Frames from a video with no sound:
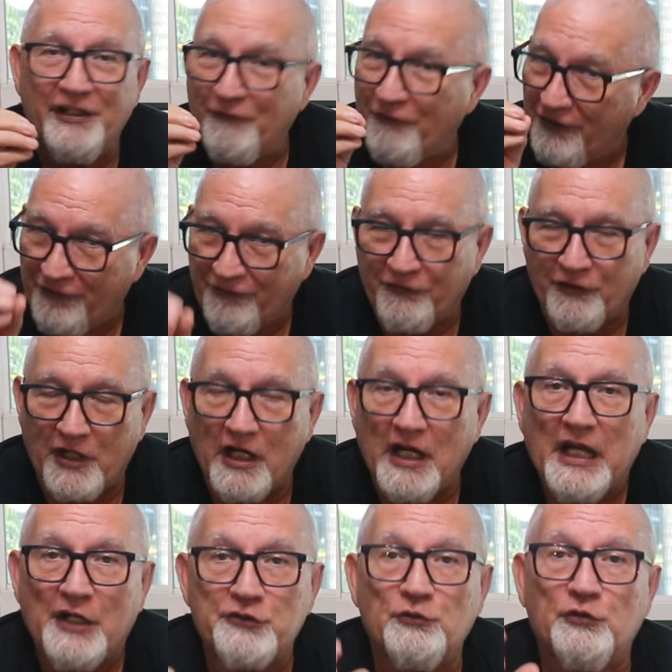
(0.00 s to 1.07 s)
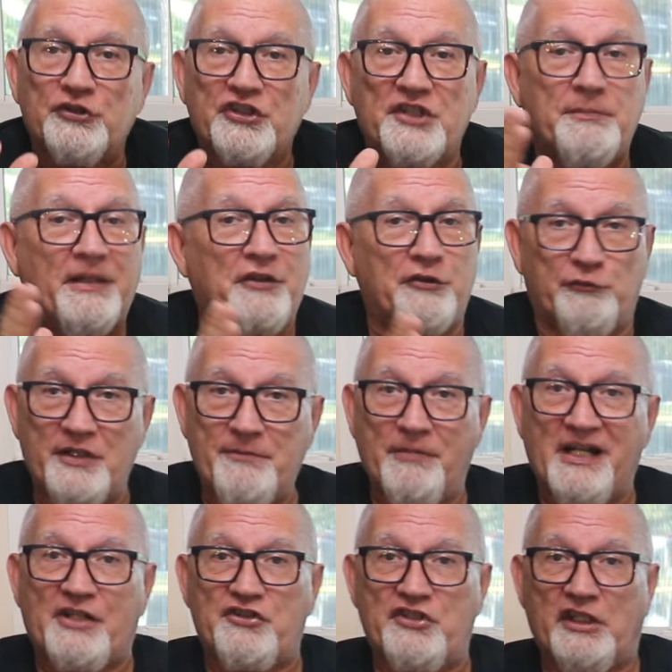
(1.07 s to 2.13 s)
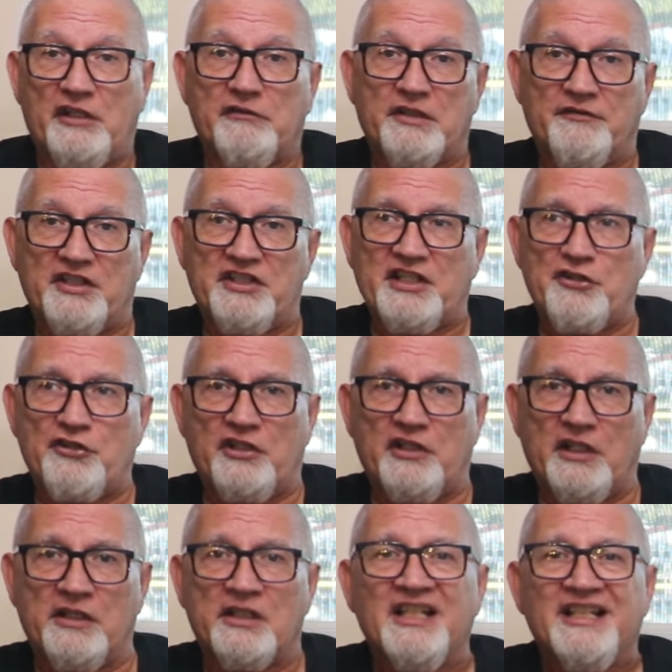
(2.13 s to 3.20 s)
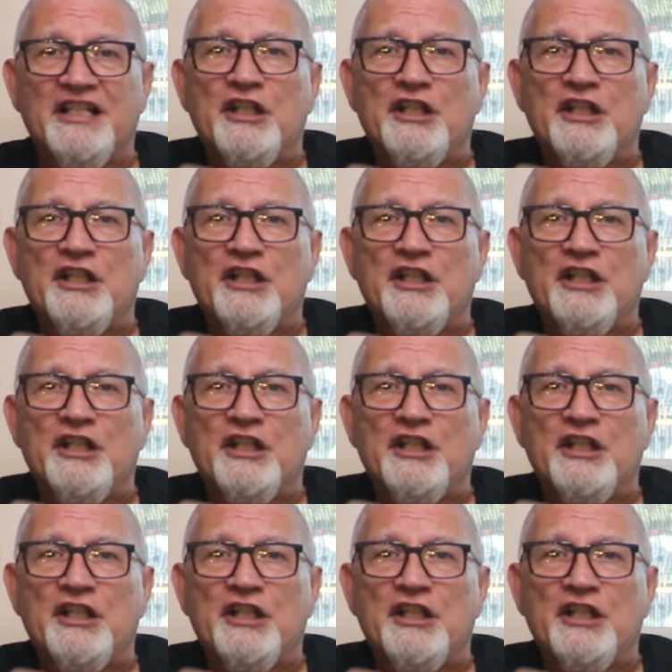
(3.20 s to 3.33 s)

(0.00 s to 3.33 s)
with our house rule to spend three bucks to get rid of an attention card